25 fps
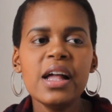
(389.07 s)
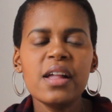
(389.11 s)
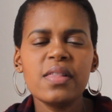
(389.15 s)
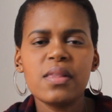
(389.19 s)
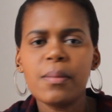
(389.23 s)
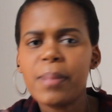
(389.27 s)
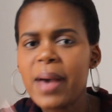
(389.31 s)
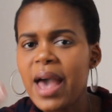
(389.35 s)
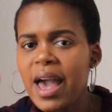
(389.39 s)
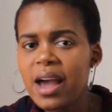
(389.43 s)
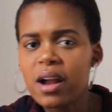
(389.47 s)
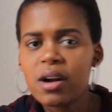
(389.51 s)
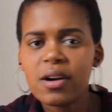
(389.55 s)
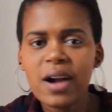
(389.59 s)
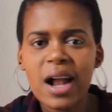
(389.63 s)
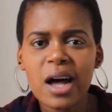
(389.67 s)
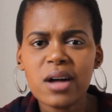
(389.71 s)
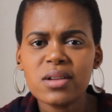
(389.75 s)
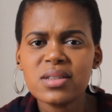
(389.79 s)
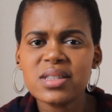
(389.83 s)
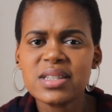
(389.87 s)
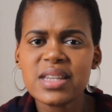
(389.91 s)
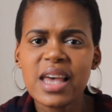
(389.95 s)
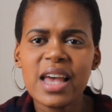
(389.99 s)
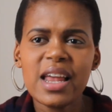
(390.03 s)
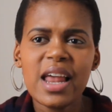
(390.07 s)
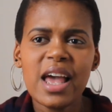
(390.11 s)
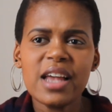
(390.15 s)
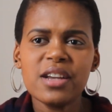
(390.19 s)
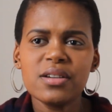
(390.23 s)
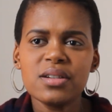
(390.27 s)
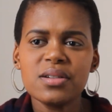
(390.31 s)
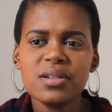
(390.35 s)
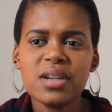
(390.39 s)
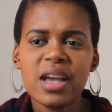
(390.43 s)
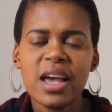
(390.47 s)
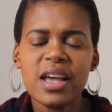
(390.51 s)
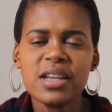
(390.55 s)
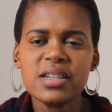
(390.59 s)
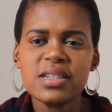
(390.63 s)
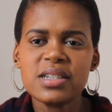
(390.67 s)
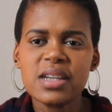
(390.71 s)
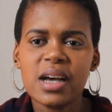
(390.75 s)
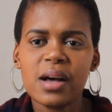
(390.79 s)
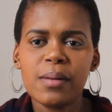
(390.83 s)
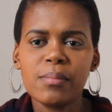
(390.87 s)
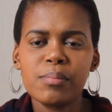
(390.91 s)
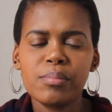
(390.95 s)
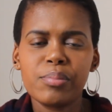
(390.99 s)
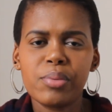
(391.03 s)
the backgrounds
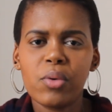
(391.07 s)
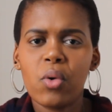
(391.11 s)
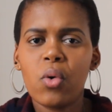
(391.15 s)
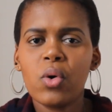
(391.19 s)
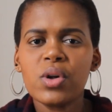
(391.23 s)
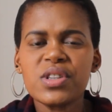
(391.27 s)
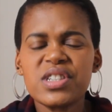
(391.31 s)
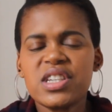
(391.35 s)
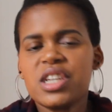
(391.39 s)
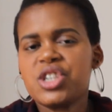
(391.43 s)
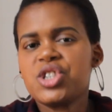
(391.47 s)
and boards